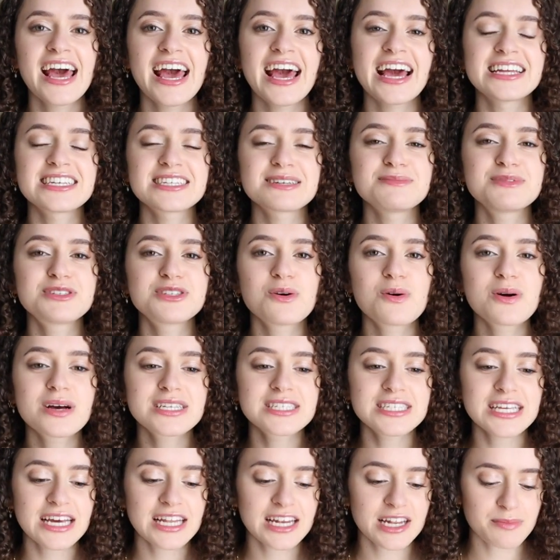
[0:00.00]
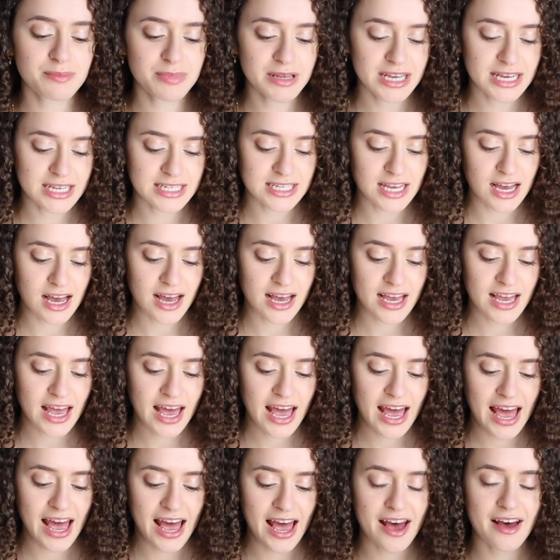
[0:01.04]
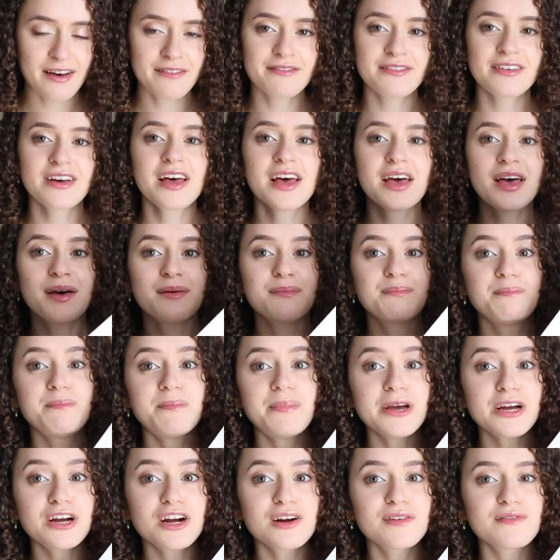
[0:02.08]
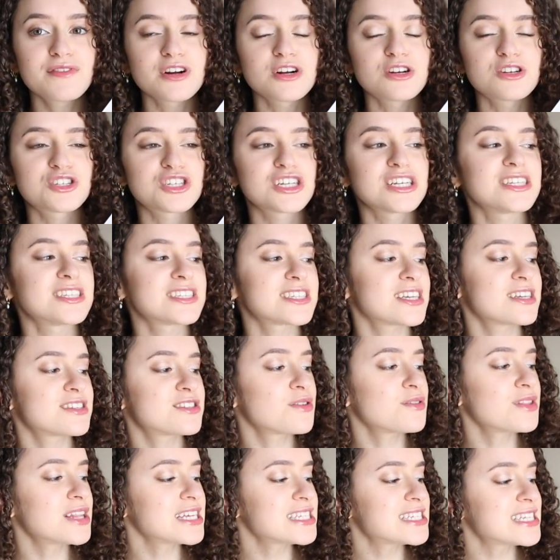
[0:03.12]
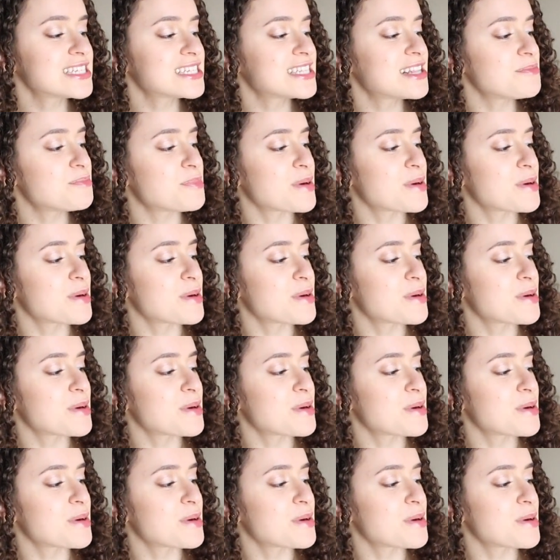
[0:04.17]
and I'm so excited because I have bigger versions. So this is the